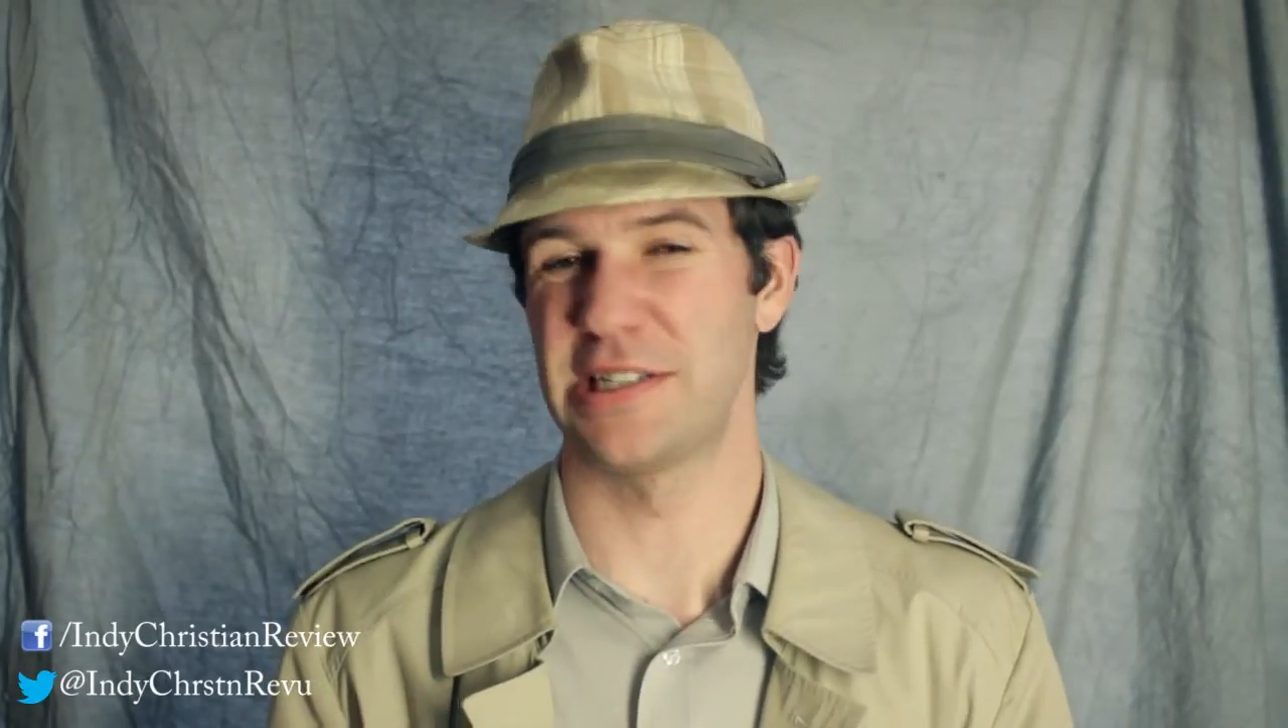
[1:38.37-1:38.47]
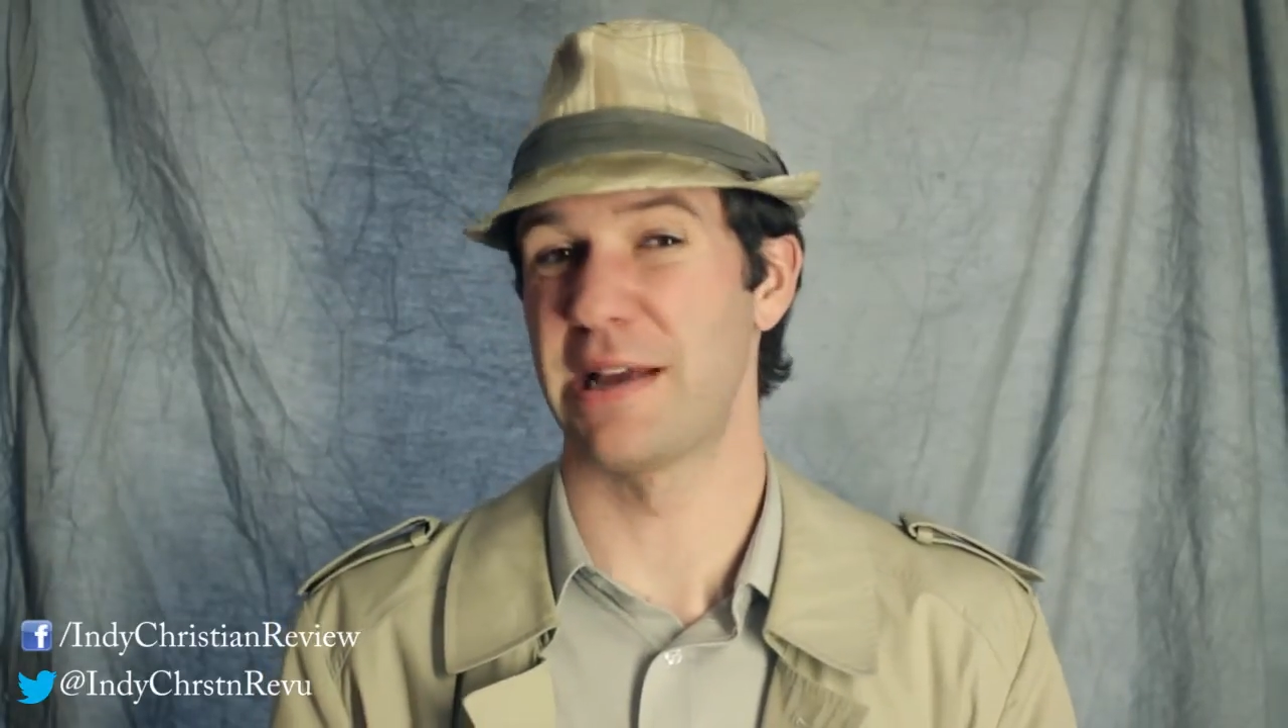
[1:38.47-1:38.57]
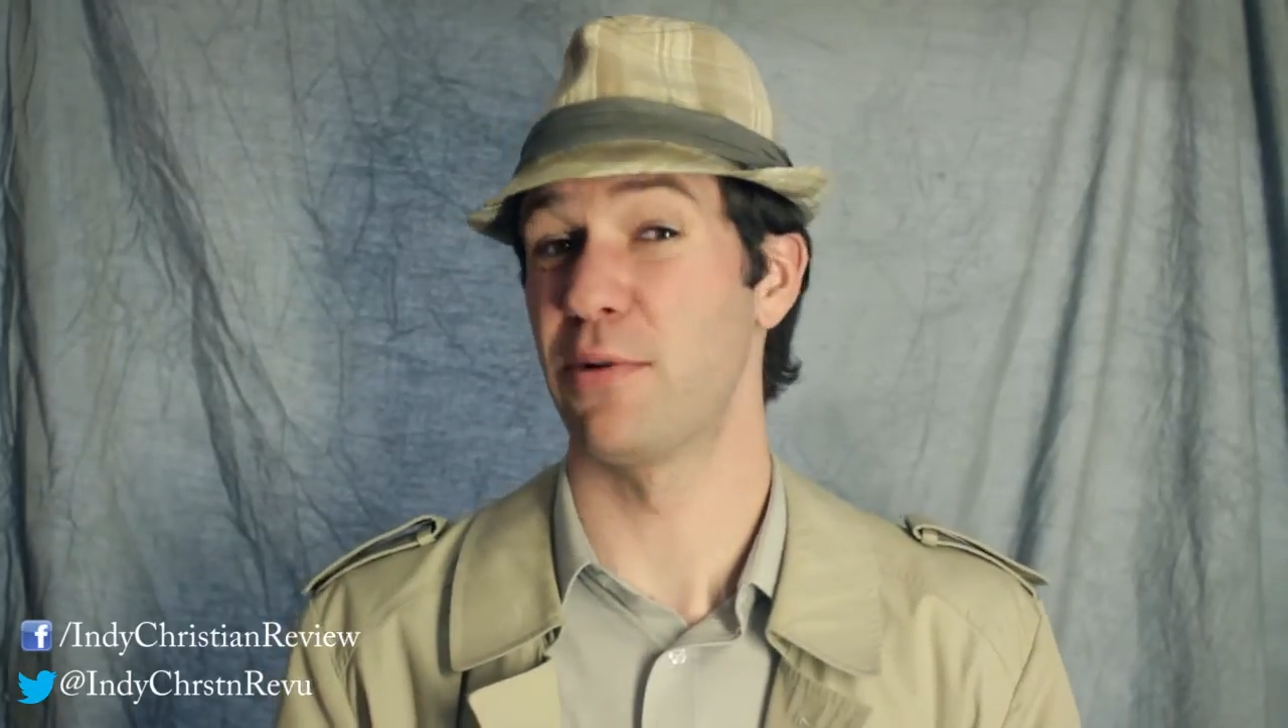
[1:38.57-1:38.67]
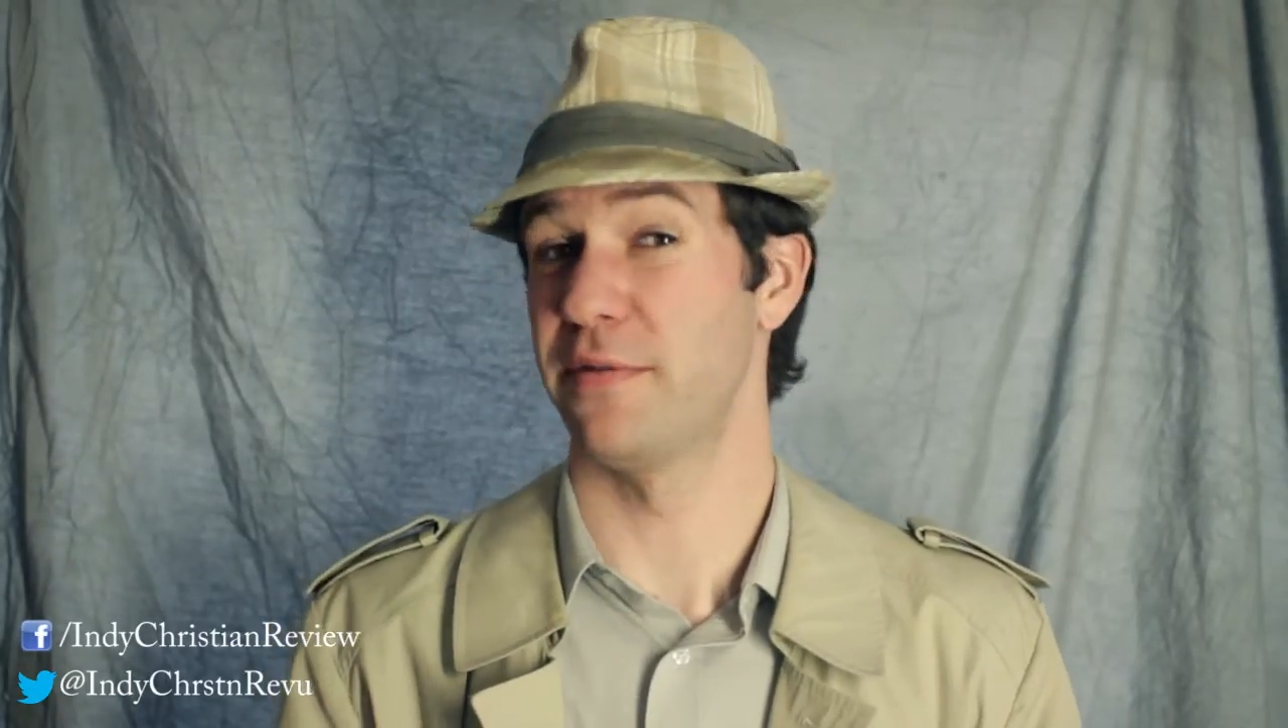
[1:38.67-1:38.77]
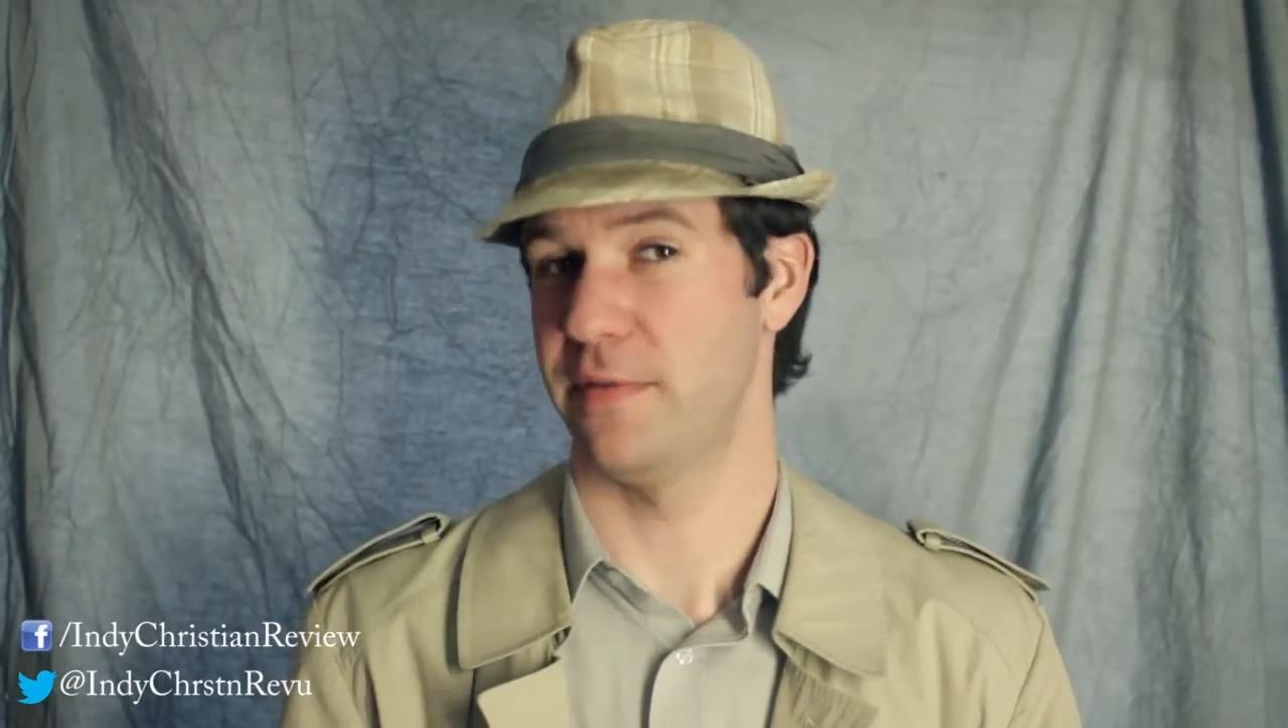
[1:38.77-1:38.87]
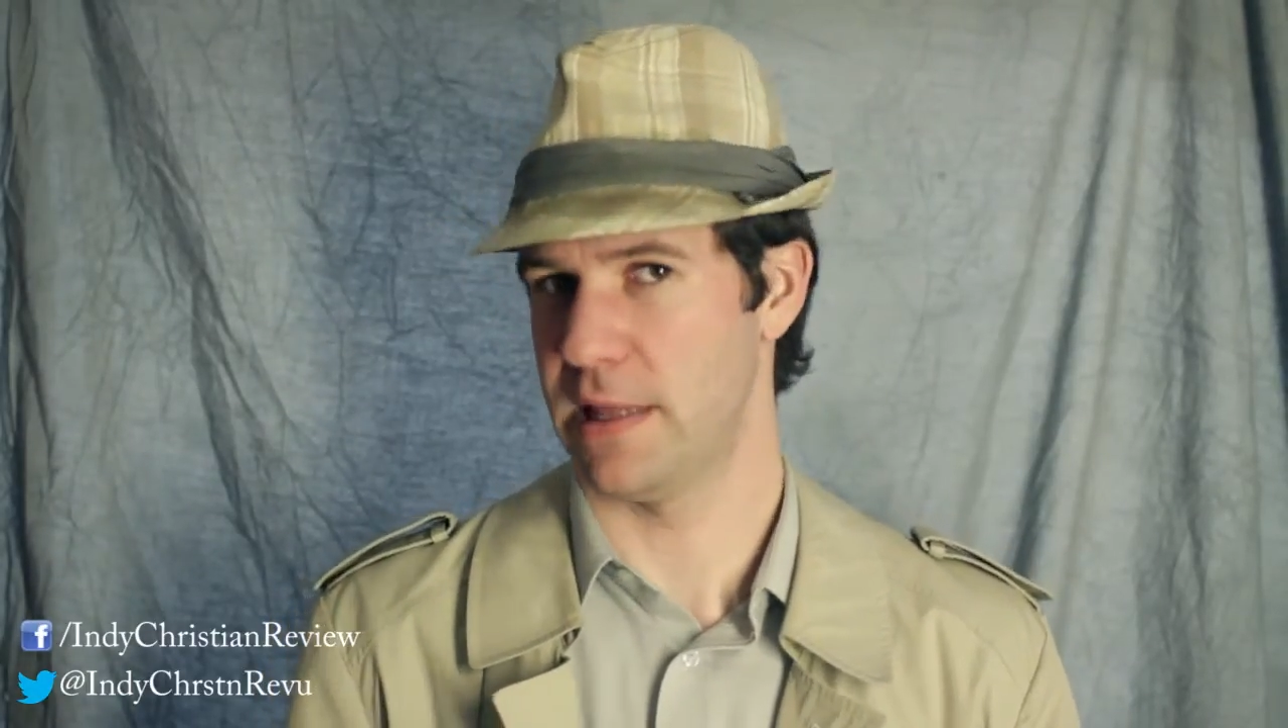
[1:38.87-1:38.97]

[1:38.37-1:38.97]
as I would have